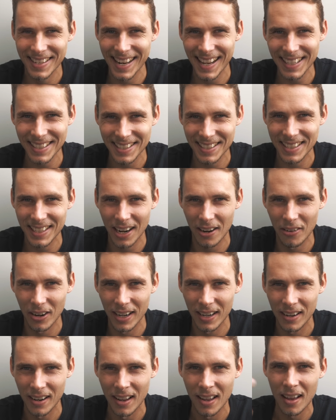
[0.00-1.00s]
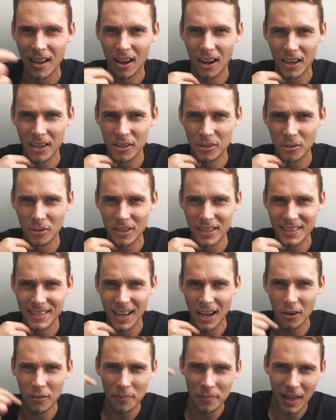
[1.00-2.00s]
necessary? I can already
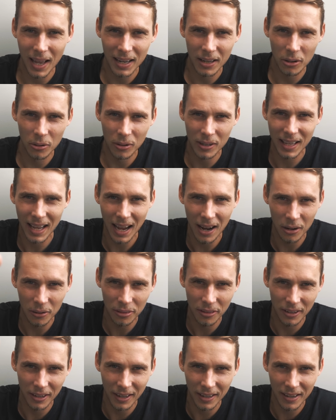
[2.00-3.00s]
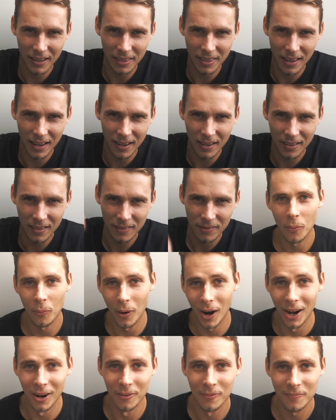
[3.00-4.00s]
tell from that little calc that I did there.
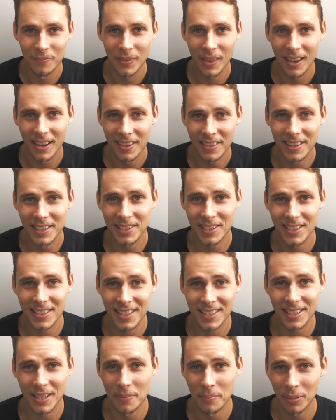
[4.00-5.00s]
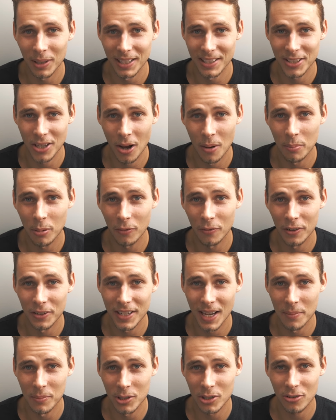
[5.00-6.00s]
Well, this is a simple example for
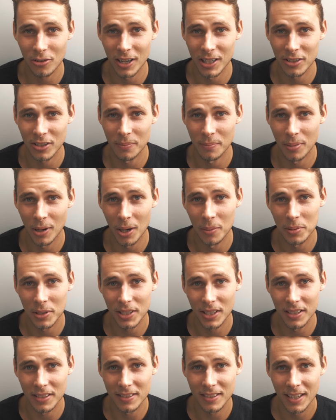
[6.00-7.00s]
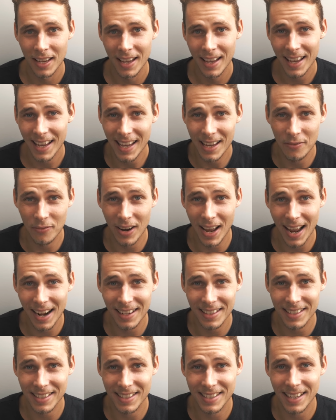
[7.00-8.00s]
demonstration purposes. In
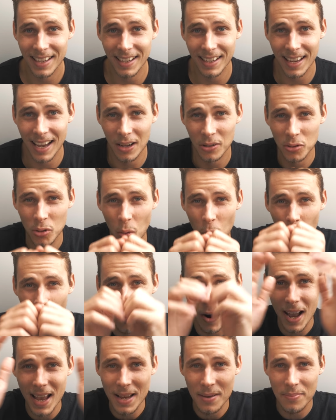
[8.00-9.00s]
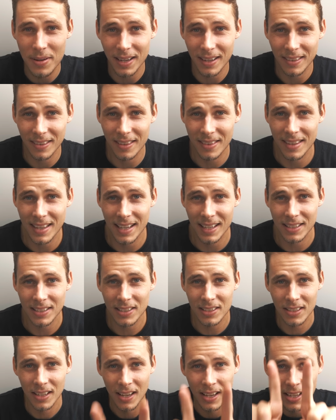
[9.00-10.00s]
reality, T-accounts are way bigger than
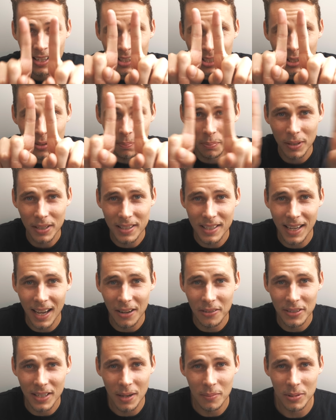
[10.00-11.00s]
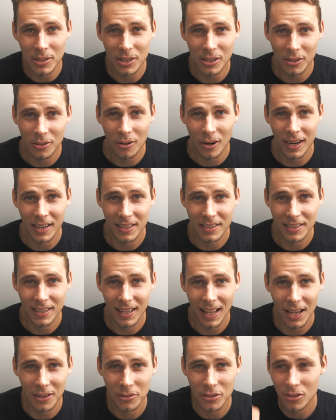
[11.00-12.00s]
this. Splitting out debits and credits
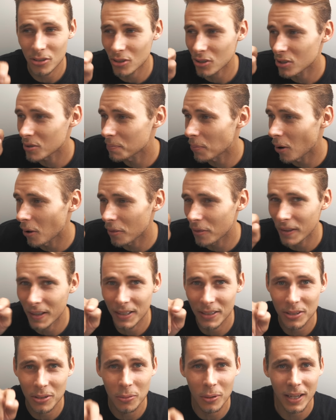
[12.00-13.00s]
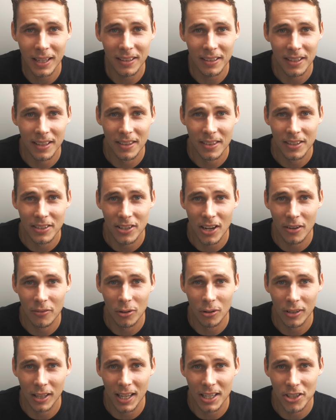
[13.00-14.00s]
allows us to spot things quickly in the
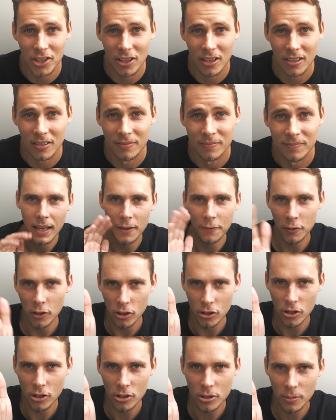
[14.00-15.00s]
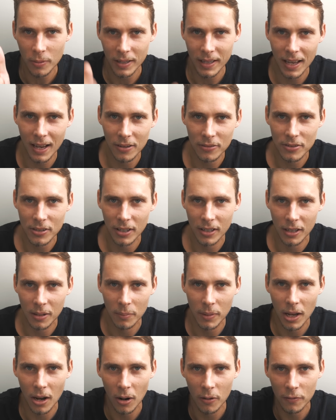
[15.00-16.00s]
general ledger. If you're new to accounting, it
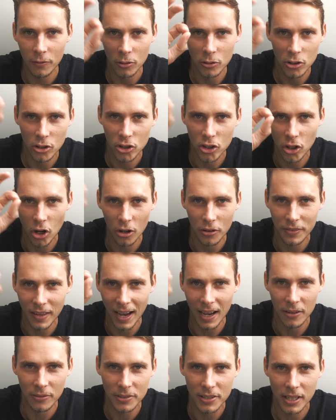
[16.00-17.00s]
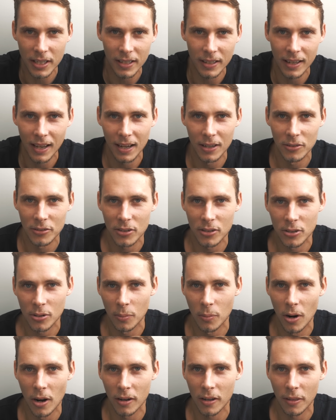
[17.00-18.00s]
can be helpful to jot down T-accounts as
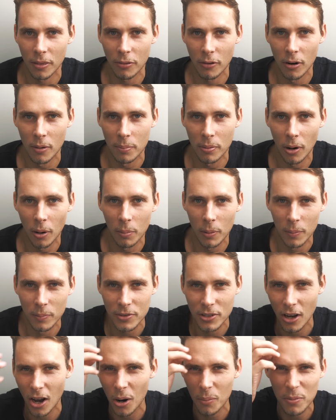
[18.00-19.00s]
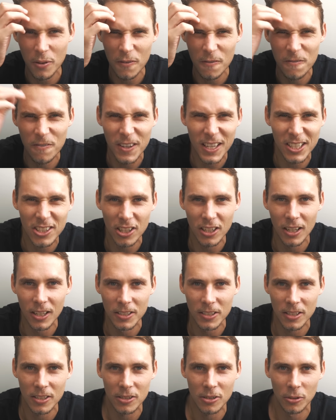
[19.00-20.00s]
you're working through a problem to help you
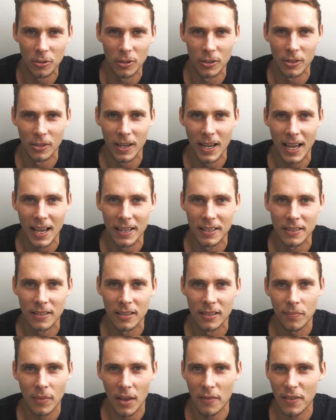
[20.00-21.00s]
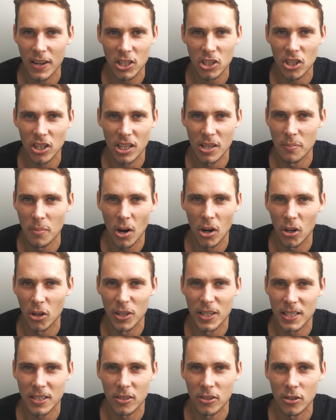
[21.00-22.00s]
visualize this all in your head. Eventually, you might not
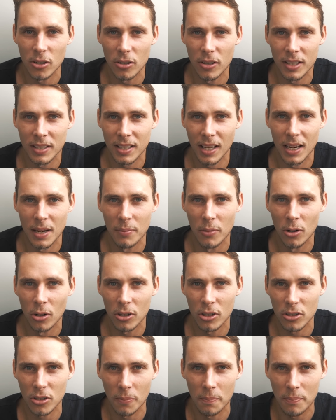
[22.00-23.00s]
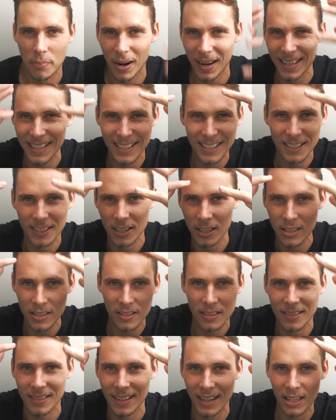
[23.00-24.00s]
need to do this anymore because your brain can
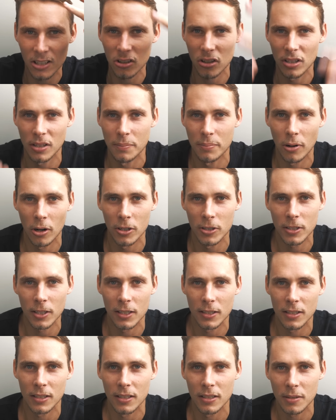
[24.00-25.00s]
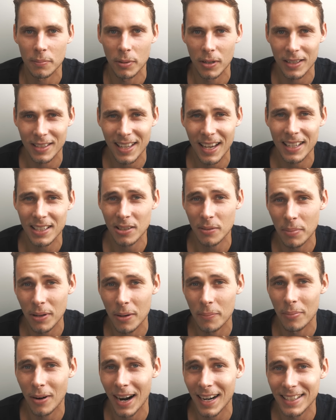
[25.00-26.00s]
just naturally process this, but it takes a
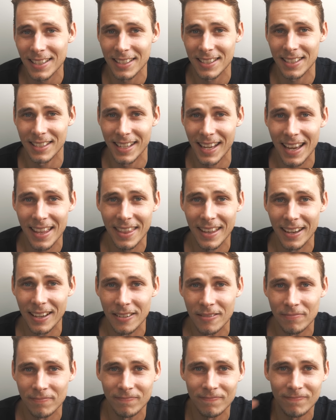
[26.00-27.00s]
bit of practice to get there.